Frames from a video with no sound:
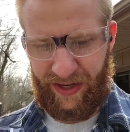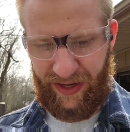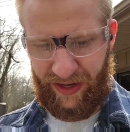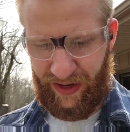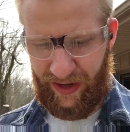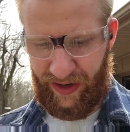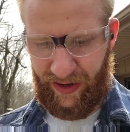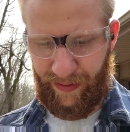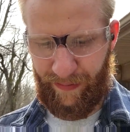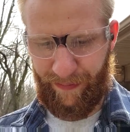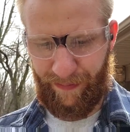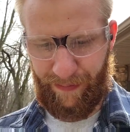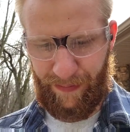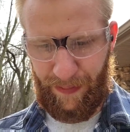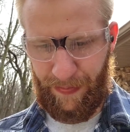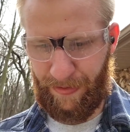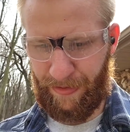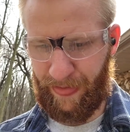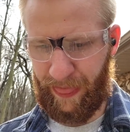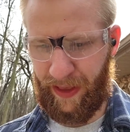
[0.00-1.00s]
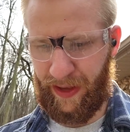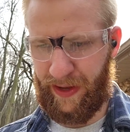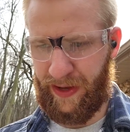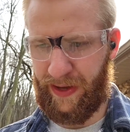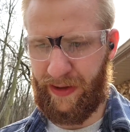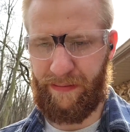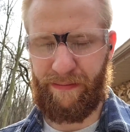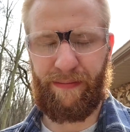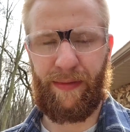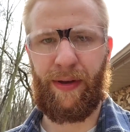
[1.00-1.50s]
I
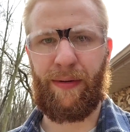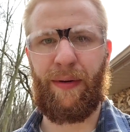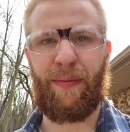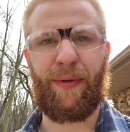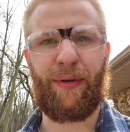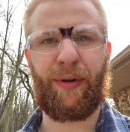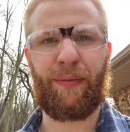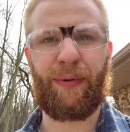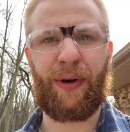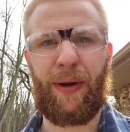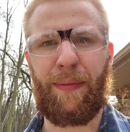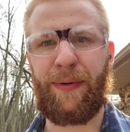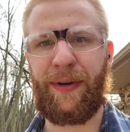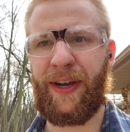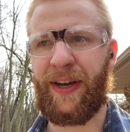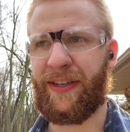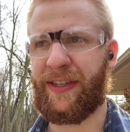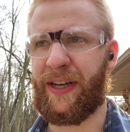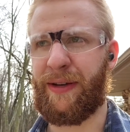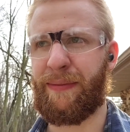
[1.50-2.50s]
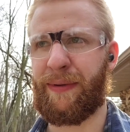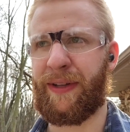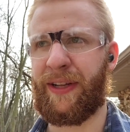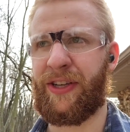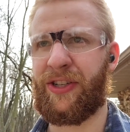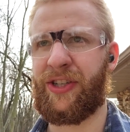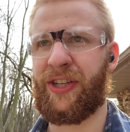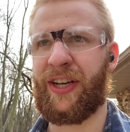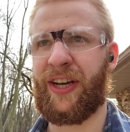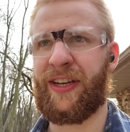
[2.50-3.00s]
might be able to prop you guys up and
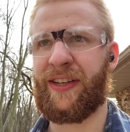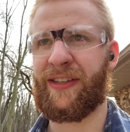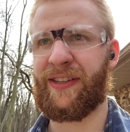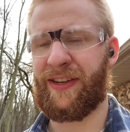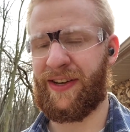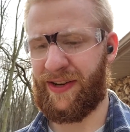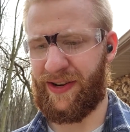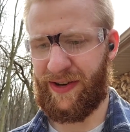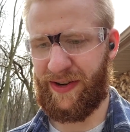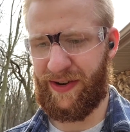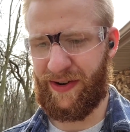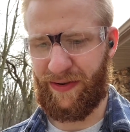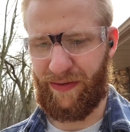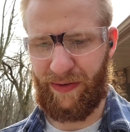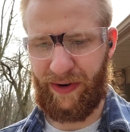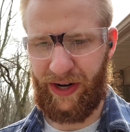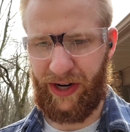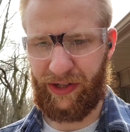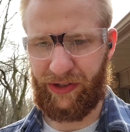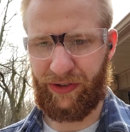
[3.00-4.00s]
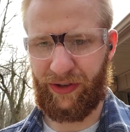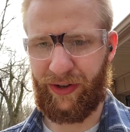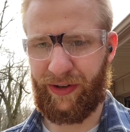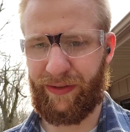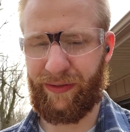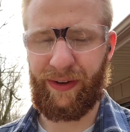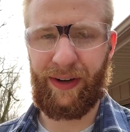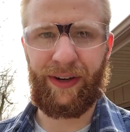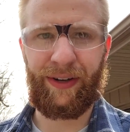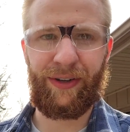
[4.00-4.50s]
let you guys watch, or
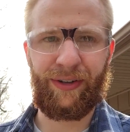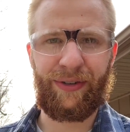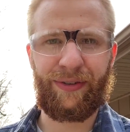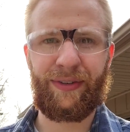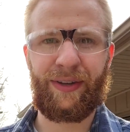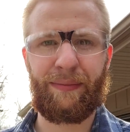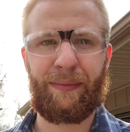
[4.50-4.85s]
I don't know.